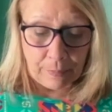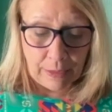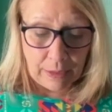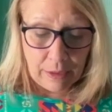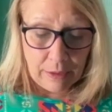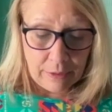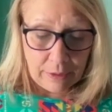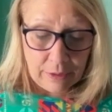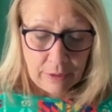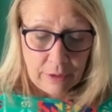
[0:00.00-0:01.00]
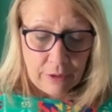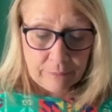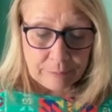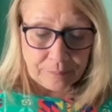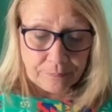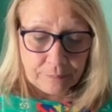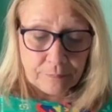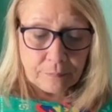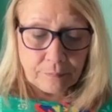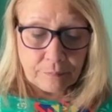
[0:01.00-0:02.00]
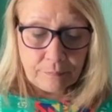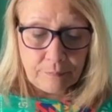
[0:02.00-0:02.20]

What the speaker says: hmm Makes sense. Yes.